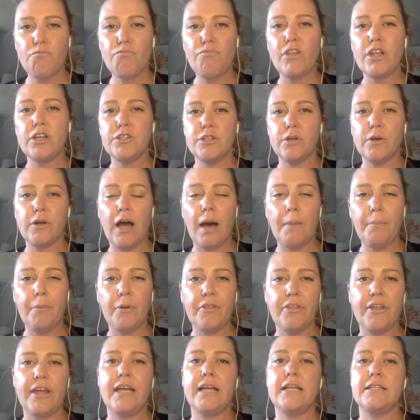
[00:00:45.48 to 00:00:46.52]
So a couple
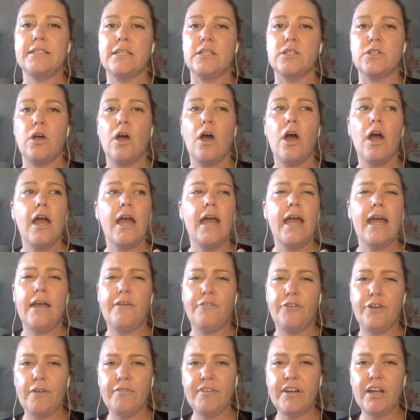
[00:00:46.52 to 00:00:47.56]
things is,
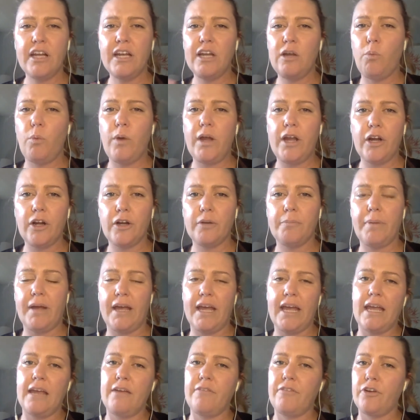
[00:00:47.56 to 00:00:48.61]
if you're having any weird
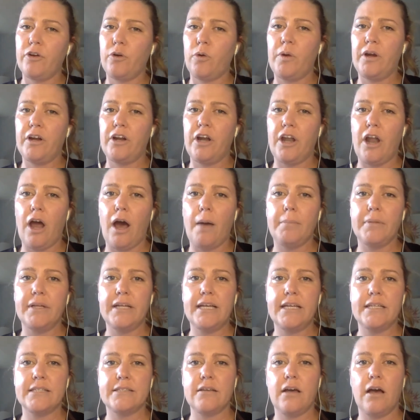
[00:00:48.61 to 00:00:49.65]
behavior or weird
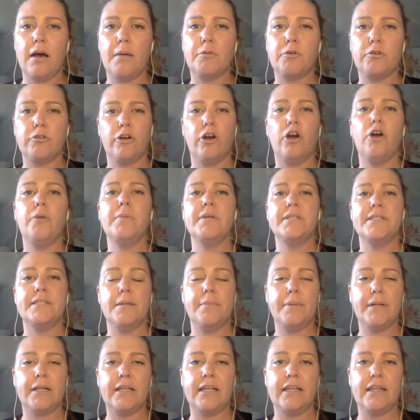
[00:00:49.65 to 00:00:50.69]
anomalies, Chrome is
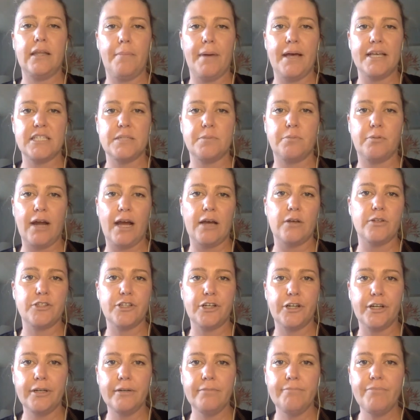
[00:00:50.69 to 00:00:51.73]
typically the best
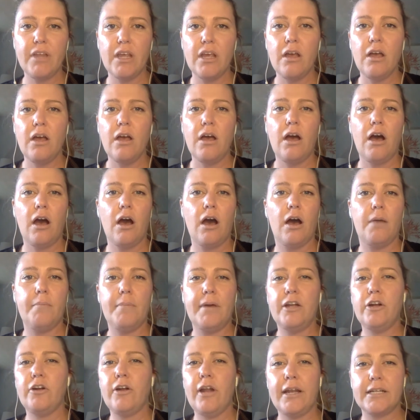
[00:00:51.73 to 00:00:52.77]
browser.
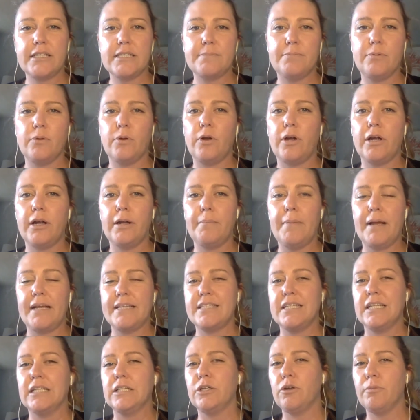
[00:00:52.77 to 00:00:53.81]
Internet Explorer makes
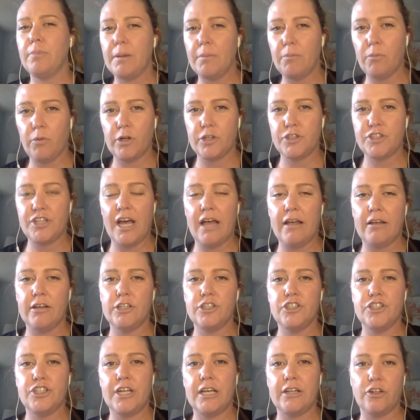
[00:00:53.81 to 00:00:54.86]
it a little bit more
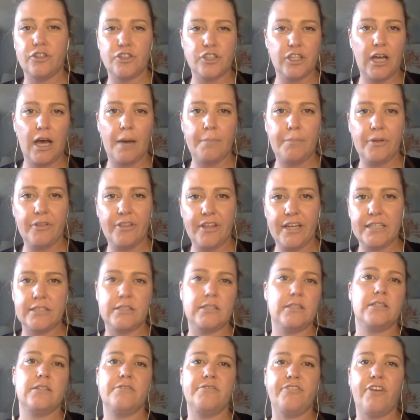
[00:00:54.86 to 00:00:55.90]
challenging. There's a couple things
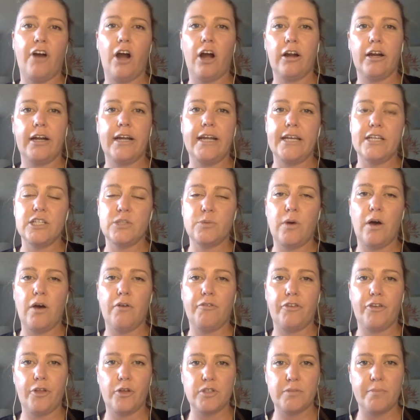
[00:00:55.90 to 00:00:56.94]
in Safari as well
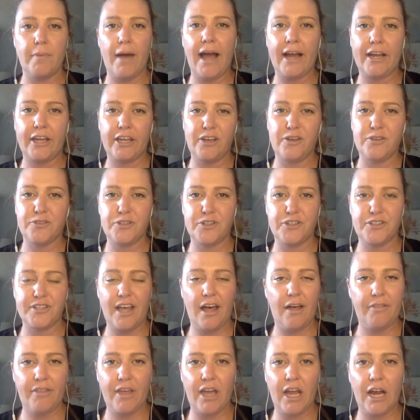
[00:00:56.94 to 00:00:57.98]
for those Mac users
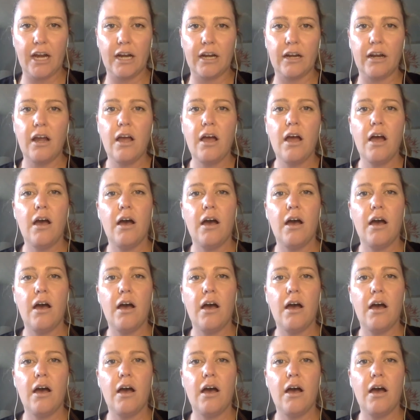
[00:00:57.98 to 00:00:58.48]
out there.